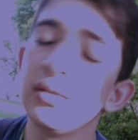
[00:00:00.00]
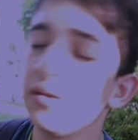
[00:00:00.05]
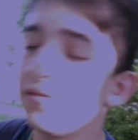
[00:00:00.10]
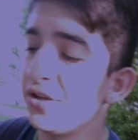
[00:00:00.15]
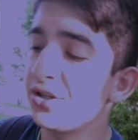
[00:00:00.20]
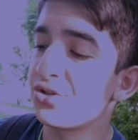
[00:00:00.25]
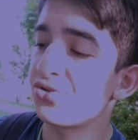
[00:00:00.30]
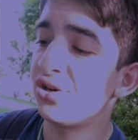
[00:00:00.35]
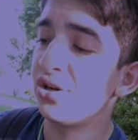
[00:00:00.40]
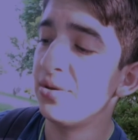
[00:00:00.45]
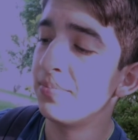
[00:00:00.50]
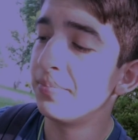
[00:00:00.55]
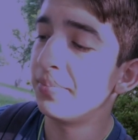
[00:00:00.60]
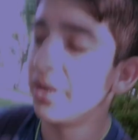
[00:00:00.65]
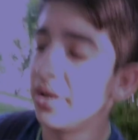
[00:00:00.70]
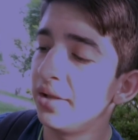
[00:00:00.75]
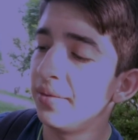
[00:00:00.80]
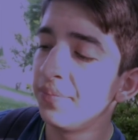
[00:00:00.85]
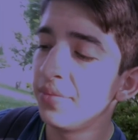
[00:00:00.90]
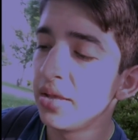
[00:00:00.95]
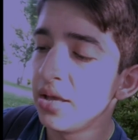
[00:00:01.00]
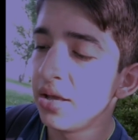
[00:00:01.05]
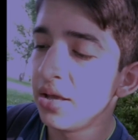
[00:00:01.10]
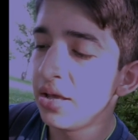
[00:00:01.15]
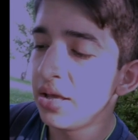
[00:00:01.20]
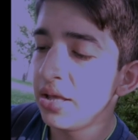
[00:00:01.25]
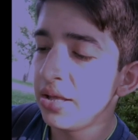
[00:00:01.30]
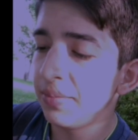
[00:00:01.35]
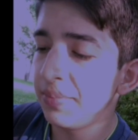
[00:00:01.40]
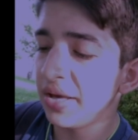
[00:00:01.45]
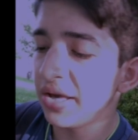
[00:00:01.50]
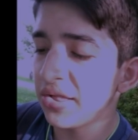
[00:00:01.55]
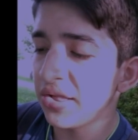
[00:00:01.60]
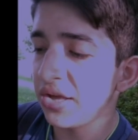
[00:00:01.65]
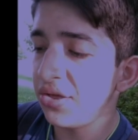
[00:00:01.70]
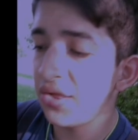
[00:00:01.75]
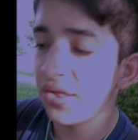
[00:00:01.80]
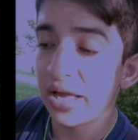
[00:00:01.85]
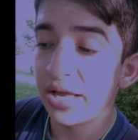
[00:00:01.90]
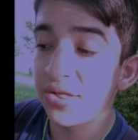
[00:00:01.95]
a victory. But because
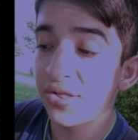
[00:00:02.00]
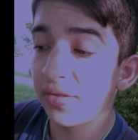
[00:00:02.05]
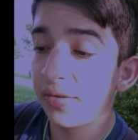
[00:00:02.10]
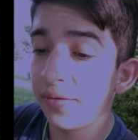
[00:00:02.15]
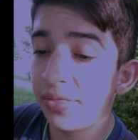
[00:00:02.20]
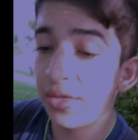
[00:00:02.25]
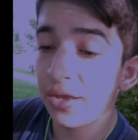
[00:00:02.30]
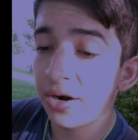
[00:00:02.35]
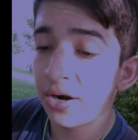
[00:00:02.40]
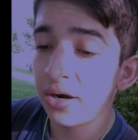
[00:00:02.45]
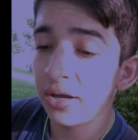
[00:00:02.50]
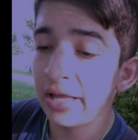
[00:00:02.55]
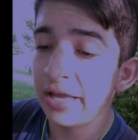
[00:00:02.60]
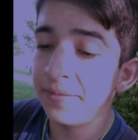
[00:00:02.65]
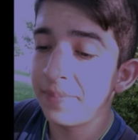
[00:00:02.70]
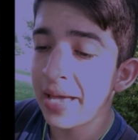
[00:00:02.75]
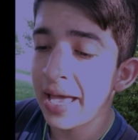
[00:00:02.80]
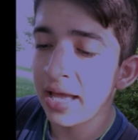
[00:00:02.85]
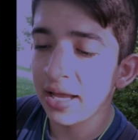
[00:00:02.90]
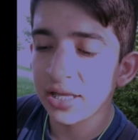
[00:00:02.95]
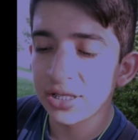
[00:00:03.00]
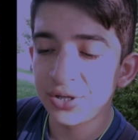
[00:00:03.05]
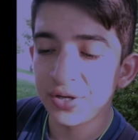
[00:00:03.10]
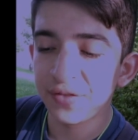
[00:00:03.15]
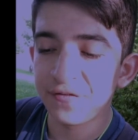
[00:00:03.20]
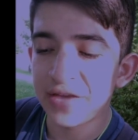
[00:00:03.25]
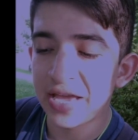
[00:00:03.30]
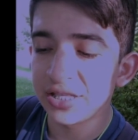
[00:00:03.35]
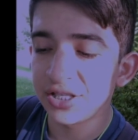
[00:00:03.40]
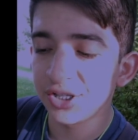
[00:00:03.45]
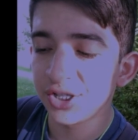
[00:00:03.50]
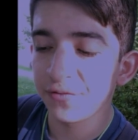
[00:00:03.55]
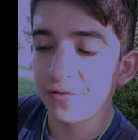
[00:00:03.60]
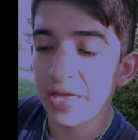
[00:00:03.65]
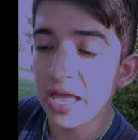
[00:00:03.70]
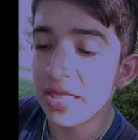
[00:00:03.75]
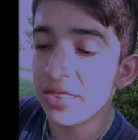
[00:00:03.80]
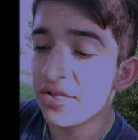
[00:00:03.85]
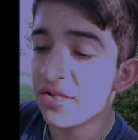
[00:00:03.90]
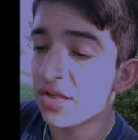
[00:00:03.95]
they just like stood there, laid back, and took advantage of
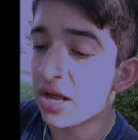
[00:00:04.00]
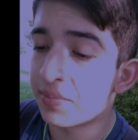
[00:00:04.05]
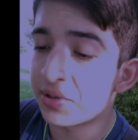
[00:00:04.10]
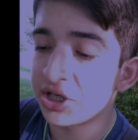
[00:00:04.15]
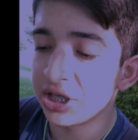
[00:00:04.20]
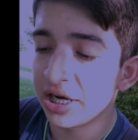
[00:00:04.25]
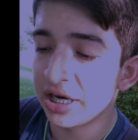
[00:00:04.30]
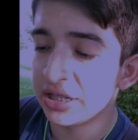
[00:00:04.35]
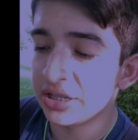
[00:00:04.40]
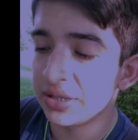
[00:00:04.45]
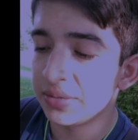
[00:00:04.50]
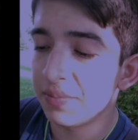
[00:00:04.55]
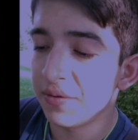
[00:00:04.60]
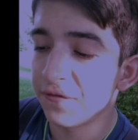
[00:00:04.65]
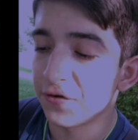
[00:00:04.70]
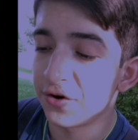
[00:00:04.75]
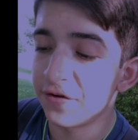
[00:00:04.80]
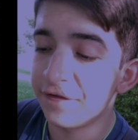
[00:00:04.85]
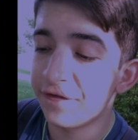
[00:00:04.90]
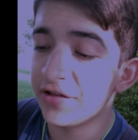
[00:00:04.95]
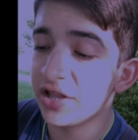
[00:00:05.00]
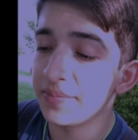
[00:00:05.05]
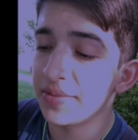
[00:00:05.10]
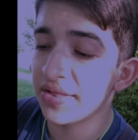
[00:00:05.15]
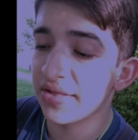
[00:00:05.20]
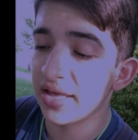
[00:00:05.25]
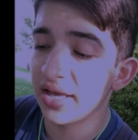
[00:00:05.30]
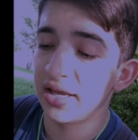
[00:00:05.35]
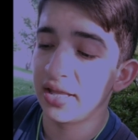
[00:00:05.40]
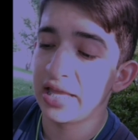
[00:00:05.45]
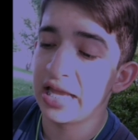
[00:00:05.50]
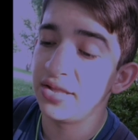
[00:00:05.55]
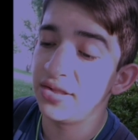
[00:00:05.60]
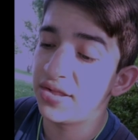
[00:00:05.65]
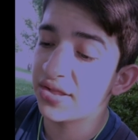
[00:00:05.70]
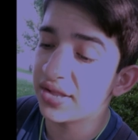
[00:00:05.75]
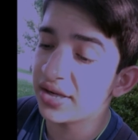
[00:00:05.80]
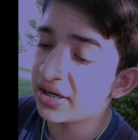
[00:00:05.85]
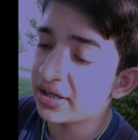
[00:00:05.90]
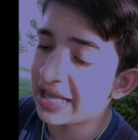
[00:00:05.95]
this opportunity before Philip II and
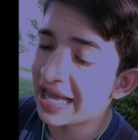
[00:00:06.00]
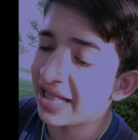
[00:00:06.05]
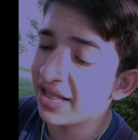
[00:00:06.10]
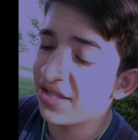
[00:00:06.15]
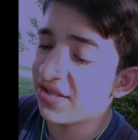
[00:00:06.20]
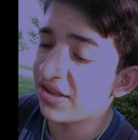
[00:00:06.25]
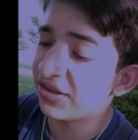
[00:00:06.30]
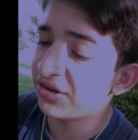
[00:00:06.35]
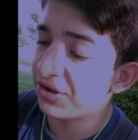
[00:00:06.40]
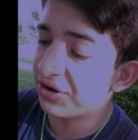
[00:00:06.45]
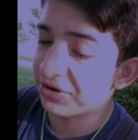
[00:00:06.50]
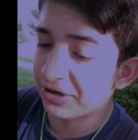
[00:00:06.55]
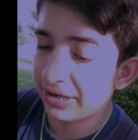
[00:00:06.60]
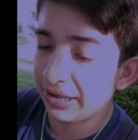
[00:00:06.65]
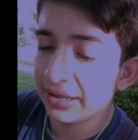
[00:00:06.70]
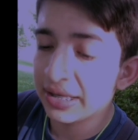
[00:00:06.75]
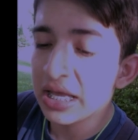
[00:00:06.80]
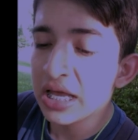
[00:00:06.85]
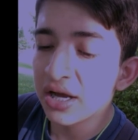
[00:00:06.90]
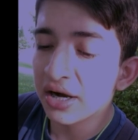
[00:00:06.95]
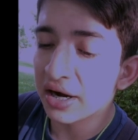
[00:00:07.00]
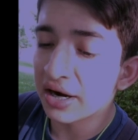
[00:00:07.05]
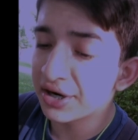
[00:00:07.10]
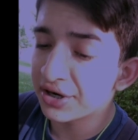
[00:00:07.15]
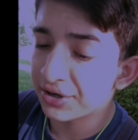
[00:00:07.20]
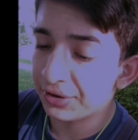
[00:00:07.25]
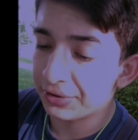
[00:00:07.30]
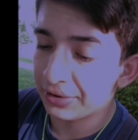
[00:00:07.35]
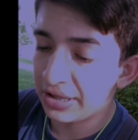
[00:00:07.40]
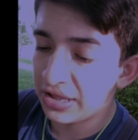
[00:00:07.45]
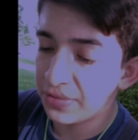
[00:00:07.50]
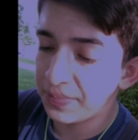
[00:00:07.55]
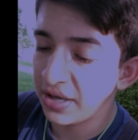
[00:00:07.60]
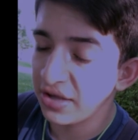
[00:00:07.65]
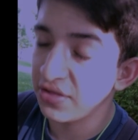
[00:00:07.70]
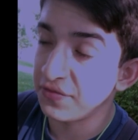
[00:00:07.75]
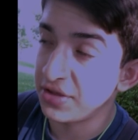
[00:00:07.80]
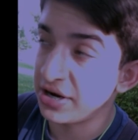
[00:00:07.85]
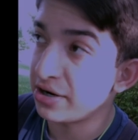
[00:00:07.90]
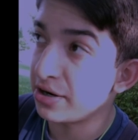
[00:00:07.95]
his son Alexander the Great conquered Greece
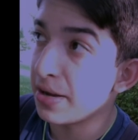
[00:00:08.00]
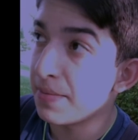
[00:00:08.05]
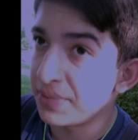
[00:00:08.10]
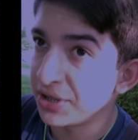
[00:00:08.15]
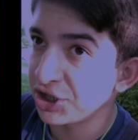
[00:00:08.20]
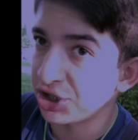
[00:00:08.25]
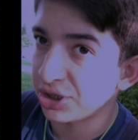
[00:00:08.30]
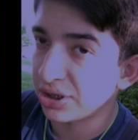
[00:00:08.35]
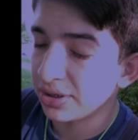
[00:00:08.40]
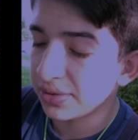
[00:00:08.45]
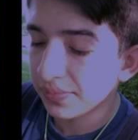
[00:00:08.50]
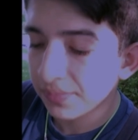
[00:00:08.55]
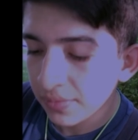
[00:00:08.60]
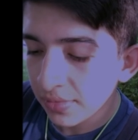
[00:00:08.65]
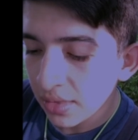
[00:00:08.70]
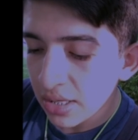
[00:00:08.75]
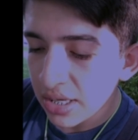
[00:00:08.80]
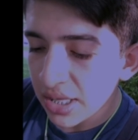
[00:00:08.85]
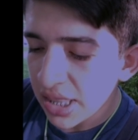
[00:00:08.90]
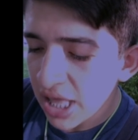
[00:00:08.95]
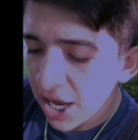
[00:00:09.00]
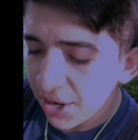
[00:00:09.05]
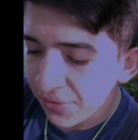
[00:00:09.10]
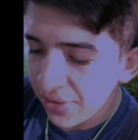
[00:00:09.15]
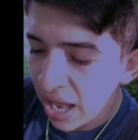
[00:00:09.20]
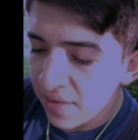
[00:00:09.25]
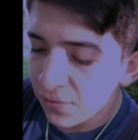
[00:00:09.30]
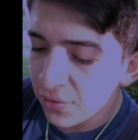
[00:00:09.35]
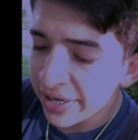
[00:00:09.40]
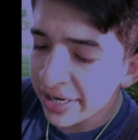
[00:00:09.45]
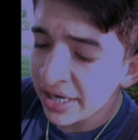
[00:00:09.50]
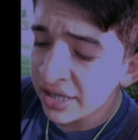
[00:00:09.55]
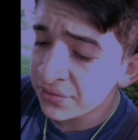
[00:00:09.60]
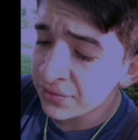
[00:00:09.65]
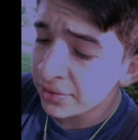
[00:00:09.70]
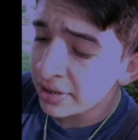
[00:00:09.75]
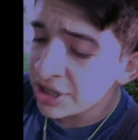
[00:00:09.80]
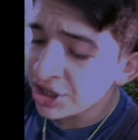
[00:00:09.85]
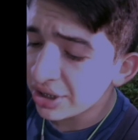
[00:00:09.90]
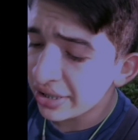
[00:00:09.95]
because of their ambition. Next, we have what kind
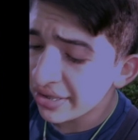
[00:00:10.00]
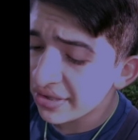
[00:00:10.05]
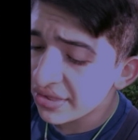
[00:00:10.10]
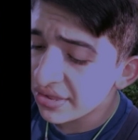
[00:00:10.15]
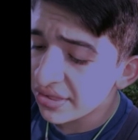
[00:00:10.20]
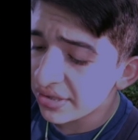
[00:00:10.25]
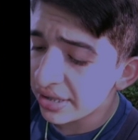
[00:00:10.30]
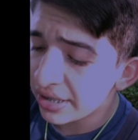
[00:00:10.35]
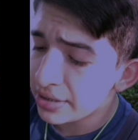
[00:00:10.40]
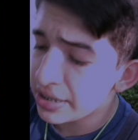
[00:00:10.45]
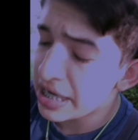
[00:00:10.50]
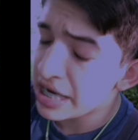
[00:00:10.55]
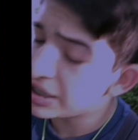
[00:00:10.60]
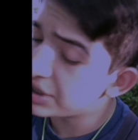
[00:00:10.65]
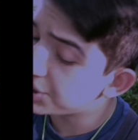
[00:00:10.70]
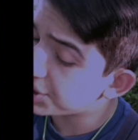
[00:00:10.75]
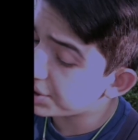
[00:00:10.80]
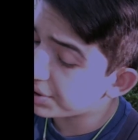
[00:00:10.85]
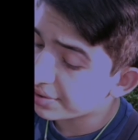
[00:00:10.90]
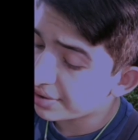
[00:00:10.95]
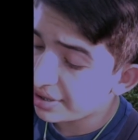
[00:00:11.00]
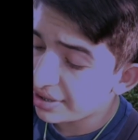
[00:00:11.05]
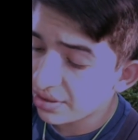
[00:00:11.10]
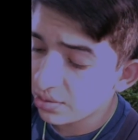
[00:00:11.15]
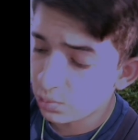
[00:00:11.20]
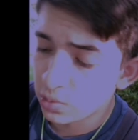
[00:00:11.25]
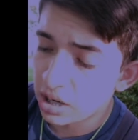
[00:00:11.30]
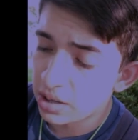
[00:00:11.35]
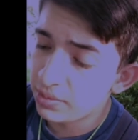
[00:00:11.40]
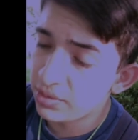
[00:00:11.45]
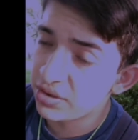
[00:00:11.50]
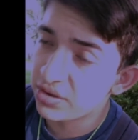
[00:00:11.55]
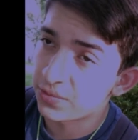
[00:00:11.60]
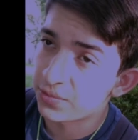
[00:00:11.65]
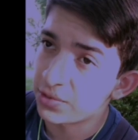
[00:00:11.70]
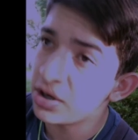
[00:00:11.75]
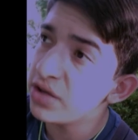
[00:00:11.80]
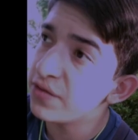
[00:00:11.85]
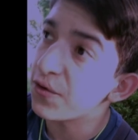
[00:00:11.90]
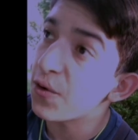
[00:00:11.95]
of religion existed in ancient Greece? Well, it was
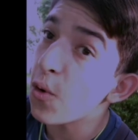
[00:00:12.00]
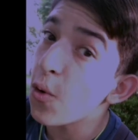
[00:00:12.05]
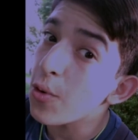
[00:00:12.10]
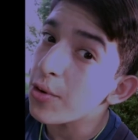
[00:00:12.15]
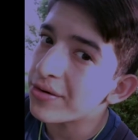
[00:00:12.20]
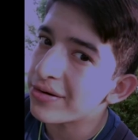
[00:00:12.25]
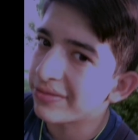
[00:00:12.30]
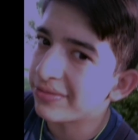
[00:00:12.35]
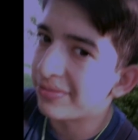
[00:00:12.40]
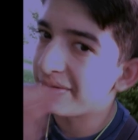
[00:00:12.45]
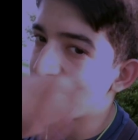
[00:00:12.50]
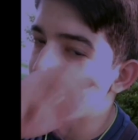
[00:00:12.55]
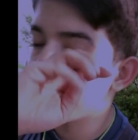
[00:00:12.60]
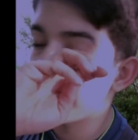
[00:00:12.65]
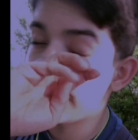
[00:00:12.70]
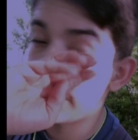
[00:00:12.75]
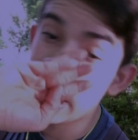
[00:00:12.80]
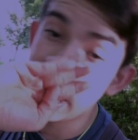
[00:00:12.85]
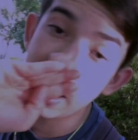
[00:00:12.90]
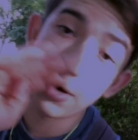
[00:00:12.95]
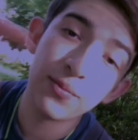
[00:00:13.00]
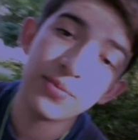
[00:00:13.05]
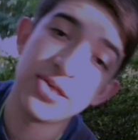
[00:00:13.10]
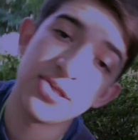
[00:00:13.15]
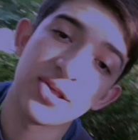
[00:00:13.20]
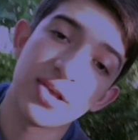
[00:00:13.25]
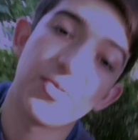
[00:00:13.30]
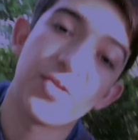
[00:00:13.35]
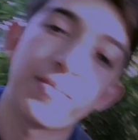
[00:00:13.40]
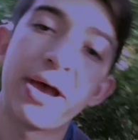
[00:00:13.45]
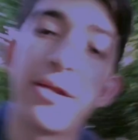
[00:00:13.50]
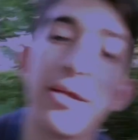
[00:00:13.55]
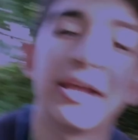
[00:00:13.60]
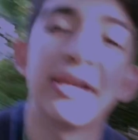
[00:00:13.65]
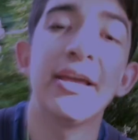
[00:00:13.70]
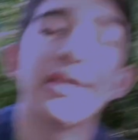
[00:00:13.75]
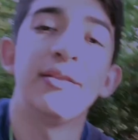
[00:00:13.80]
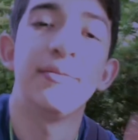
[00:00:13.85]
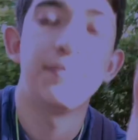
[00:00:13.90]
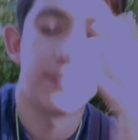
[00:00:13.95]
the role of oracles. Now, this comes about
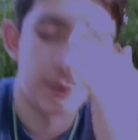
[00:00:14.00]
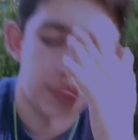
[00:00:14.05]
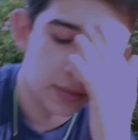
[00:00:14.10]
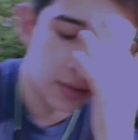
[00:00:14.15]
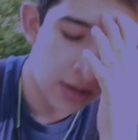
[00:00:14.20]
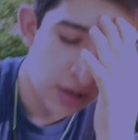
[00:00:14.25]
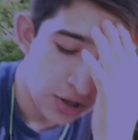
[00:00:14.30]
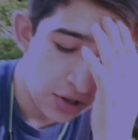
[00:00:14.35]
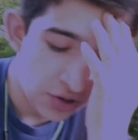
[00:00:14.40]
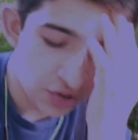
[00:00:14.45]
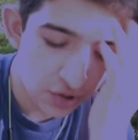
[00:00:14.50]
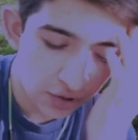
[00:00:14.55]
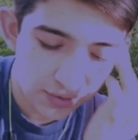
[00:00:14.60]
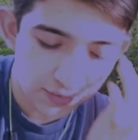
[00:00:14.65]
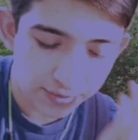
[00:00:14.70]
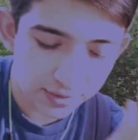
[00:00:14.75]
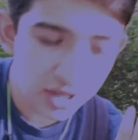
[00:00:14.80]
again. So the